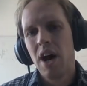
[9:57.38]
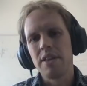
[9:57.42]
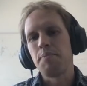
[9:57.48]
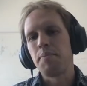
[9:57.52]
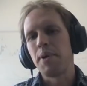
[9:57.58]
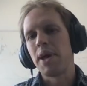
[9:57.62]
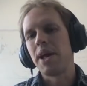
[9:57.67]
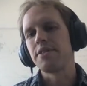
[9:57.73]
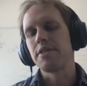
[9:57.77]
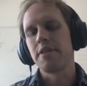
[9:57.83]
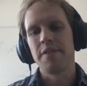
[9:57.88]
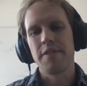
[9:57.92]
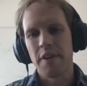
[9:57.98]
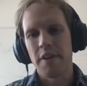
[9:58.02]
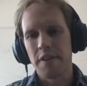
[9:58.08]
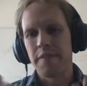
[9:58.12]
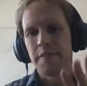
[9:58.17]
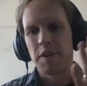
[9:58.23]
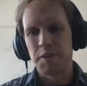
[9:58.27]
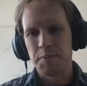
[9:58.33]
depends on
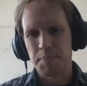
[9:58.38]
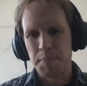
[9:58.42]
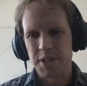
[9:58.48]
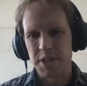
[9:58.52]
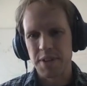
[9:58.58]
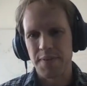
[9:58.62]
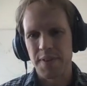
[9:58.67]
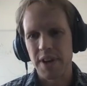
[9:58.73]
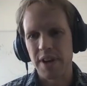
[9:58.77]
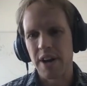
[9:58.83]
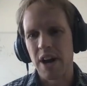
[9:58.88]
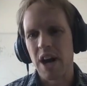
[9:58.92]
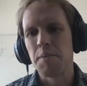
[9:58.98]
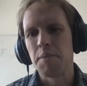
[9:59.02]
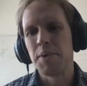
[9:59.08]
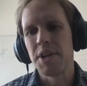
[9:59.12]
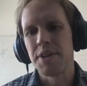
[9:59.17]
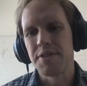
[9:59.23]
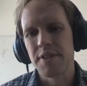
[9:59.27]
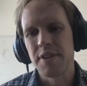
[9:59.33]
a specific
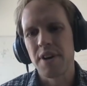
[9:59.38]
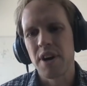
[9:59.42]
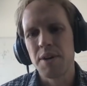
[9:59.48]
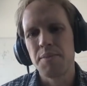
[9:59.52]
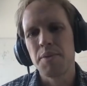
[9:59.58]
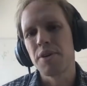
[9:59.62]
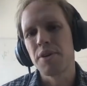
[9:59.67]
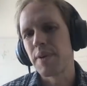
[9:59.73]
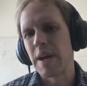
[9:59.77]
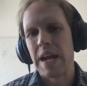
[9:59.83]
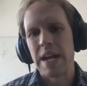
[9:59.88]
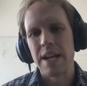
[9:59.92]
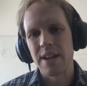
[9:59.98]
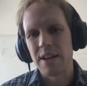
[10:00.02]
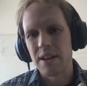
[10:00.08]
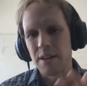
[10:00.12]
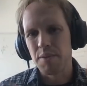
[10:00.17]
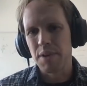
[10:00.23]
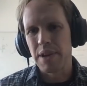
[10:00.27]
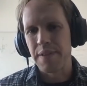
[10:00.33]
combination of the Hubble rate,
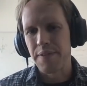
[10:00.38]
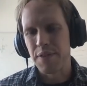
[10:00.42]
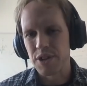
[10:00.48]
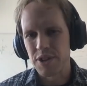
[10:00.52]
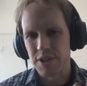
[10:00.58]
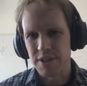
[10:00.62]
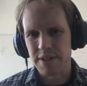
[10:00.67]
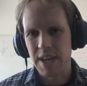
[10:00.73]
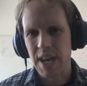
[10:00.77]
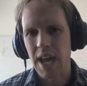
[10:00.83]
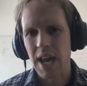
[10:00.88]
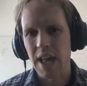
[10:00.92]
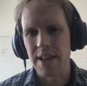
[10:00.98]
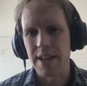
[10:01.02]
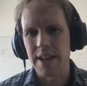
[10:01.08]
and if you just scale